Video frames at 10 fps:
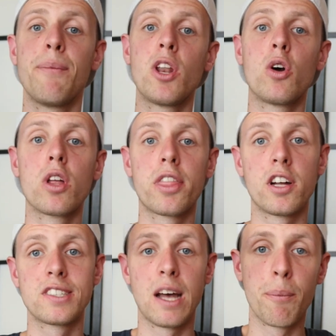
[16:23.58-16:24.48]
me know your
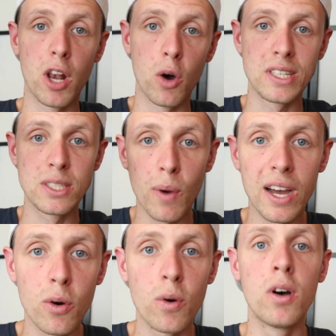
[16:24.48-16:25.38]
thoughts down below as
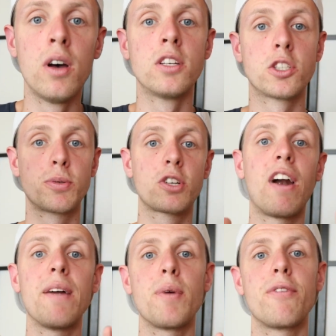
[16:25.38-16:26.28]
well.
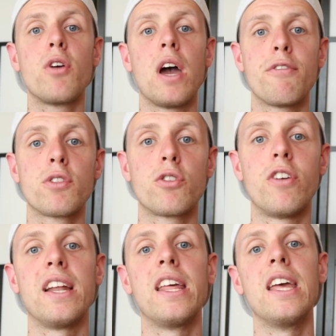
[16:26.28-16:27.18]
Subscribe if you haven't
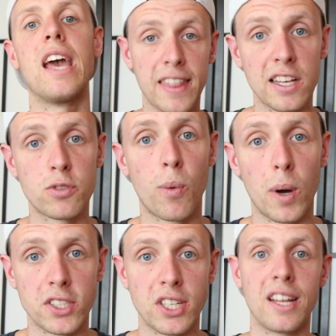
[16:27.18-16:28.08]
already. Thanks for
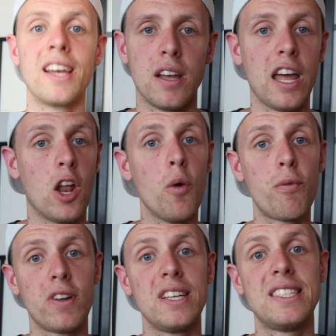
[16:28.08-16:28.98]
watching, and
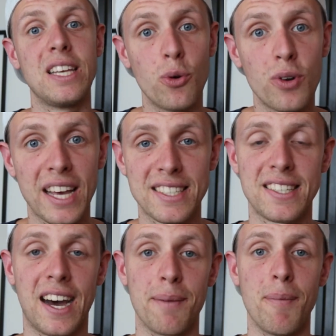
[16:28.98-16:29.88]
hopefully see you next
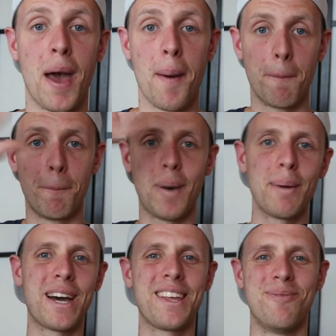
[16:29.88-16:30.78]
time. Bye
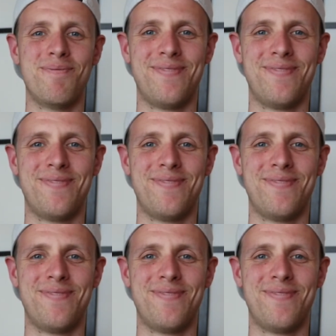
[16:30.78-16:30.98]
bye.